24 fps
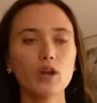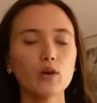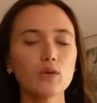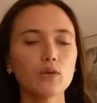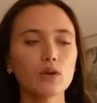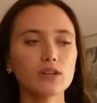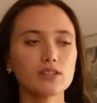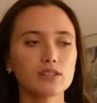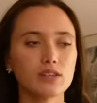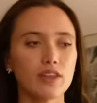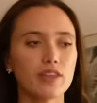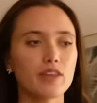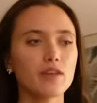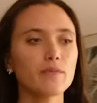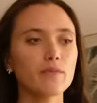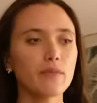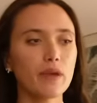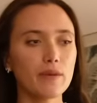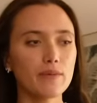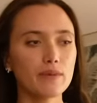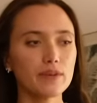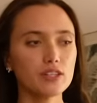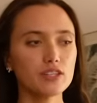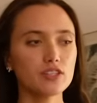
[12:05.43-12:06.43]
it was. I think
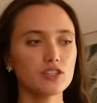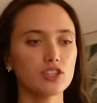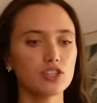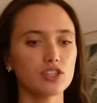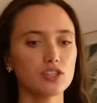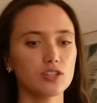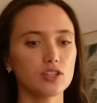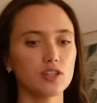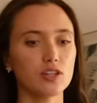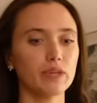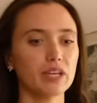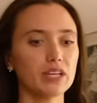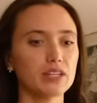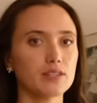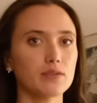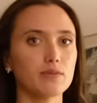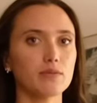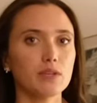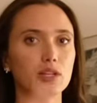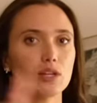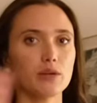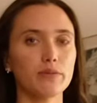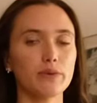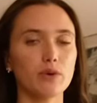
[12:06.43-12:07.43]
maybe it's just because I'm
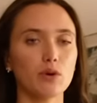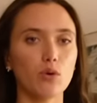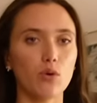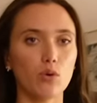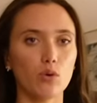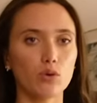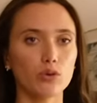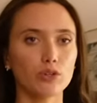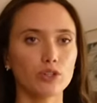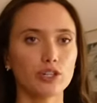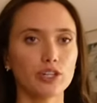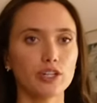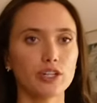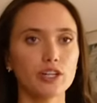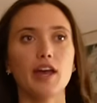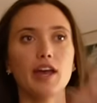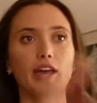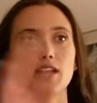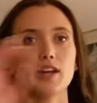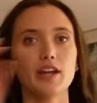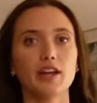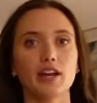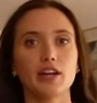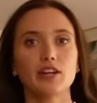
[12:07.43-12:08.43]
a little bit older
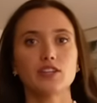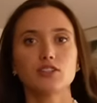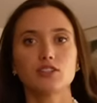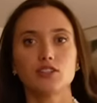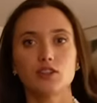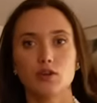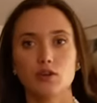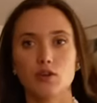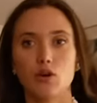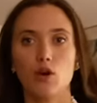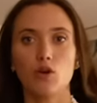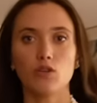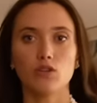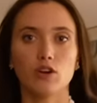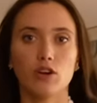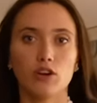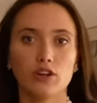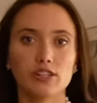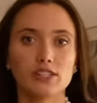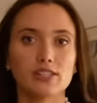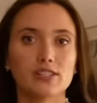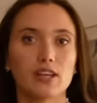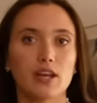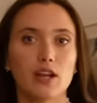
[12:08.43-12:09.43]
and I got to go to all the
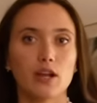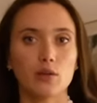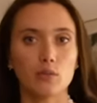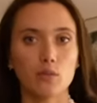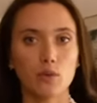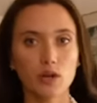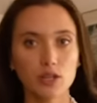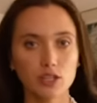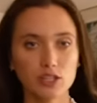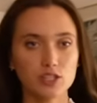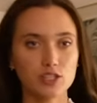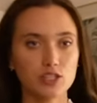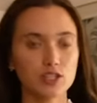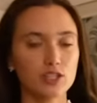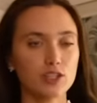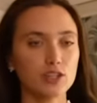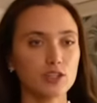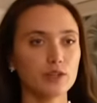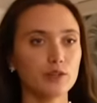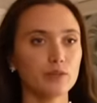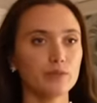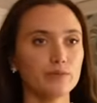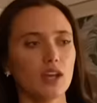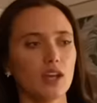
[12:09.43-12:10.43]
artists that I wanted
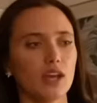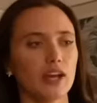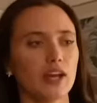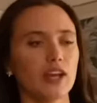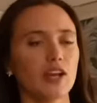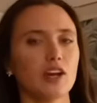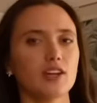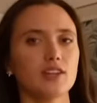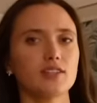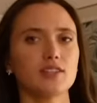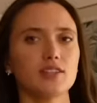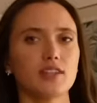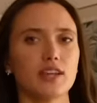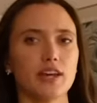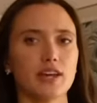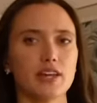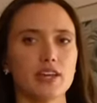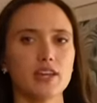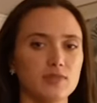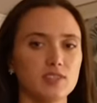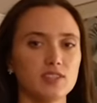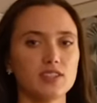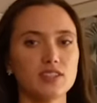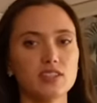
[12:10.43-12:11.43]
to and I got to like
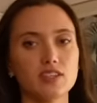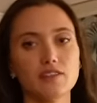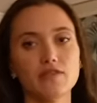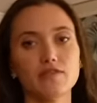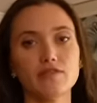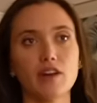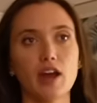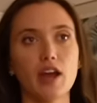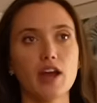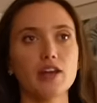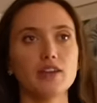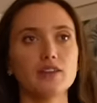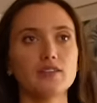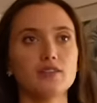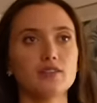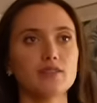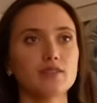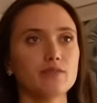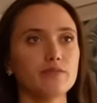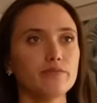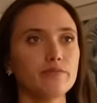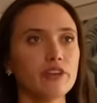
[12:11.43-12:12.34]
see friends,